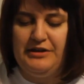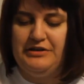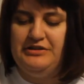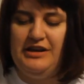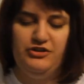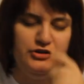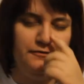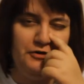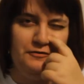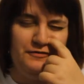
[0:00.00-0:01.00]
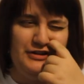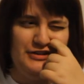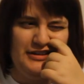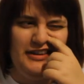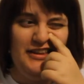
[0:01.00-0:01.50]
had a deja vu
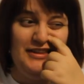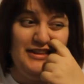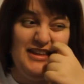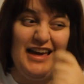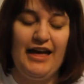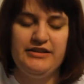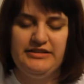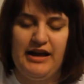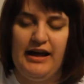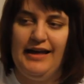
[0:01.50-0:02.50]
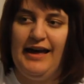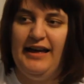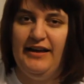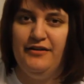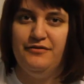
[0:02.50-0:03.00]
feeling? Yes, I
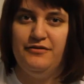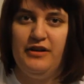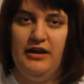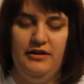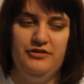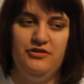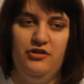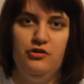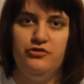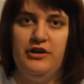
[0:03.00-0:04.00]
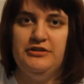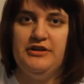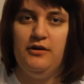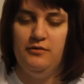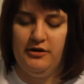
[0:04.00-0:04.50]
have, and usually it's
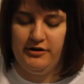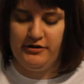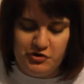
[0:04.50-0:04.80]
at work.